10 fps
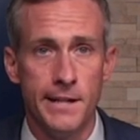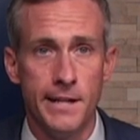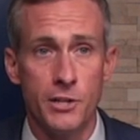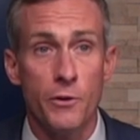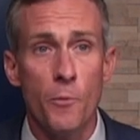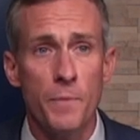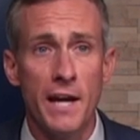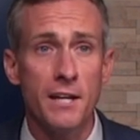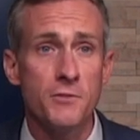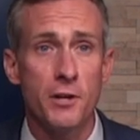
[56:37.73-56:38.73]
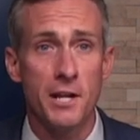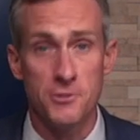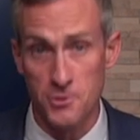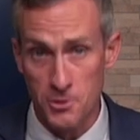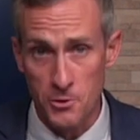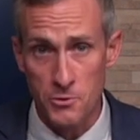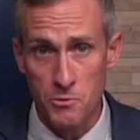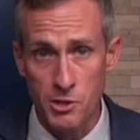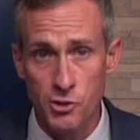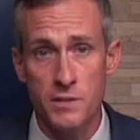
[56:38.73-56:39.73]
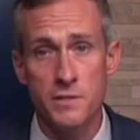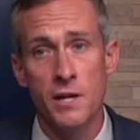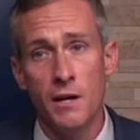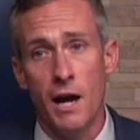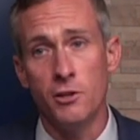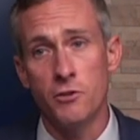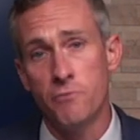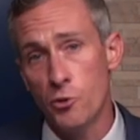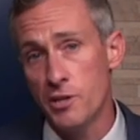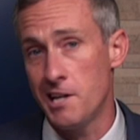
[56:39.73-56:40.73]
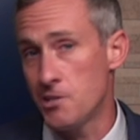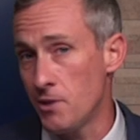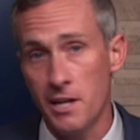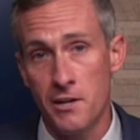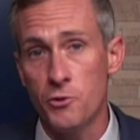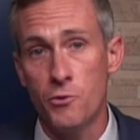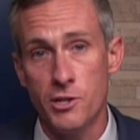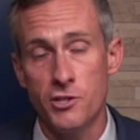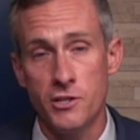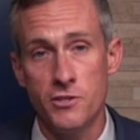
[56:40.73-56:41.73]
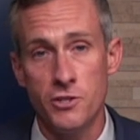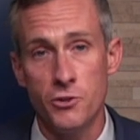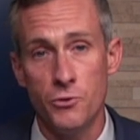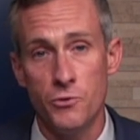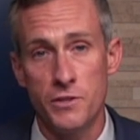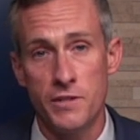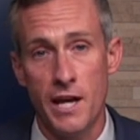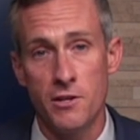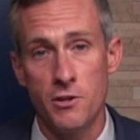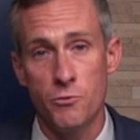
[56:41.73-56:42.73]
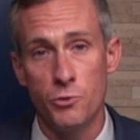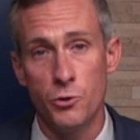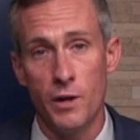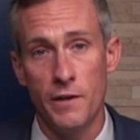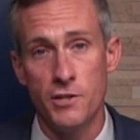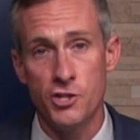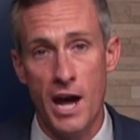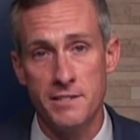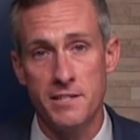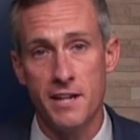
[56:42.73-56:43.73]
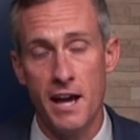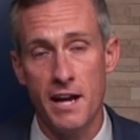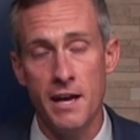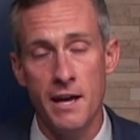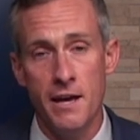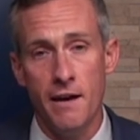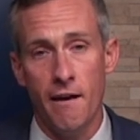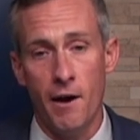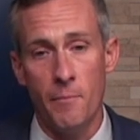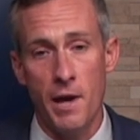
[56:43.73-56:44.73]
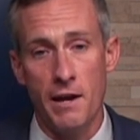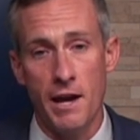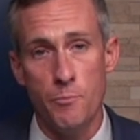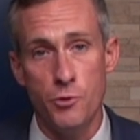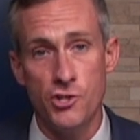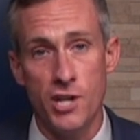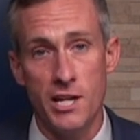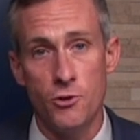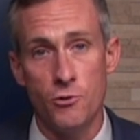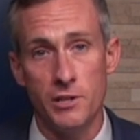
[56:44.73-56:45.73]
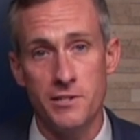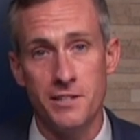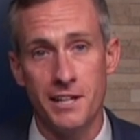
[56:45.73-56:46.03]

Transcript: Uh, so I hope that gives good answers to those questions. I look forward to answering any other questions you send through uh, the chat today, um, and I appreciate your